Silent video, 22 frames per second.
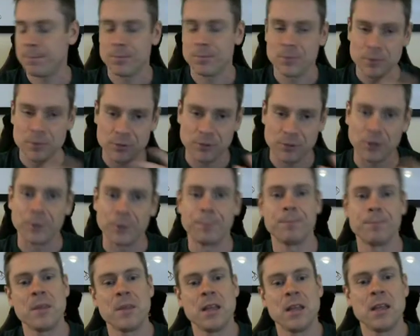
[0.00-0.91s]
So
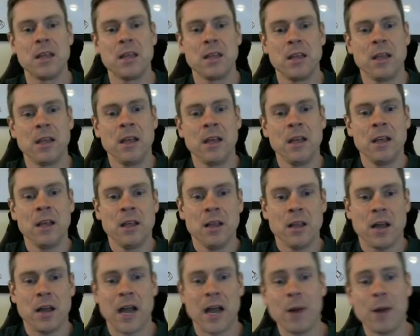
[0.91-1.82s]

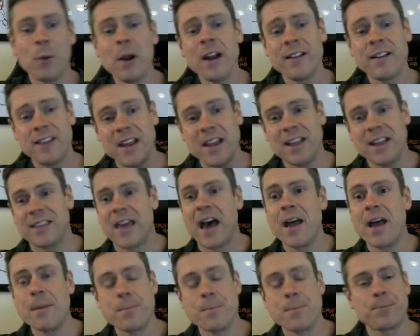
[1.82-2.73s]
I want to take
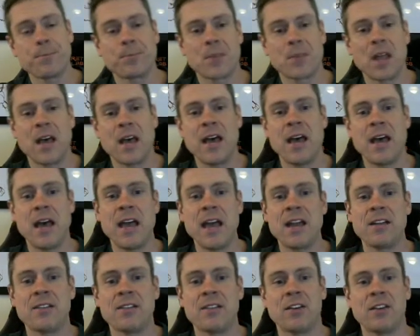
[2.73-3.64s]
that
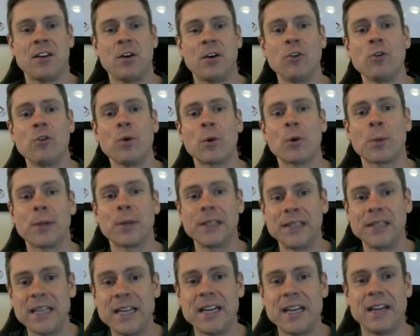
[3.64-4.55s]
and go to a
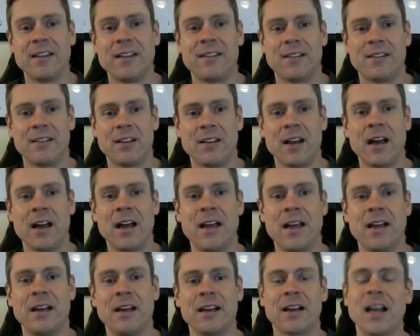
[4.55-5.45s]
related,
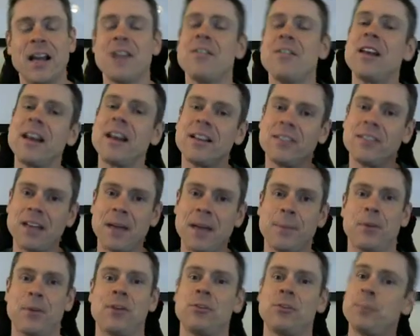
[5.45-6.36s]
kind of an
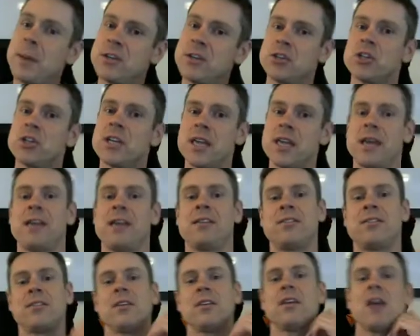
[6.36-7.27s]
example, a special
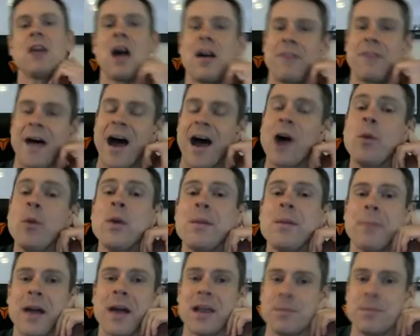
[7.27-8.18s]
case of how we
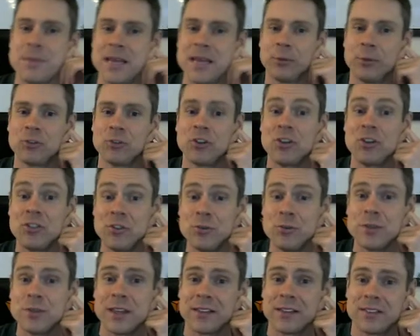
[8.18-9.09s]
might be able to do
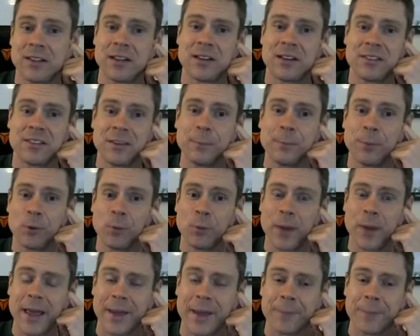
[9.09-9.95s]
this in a simple way.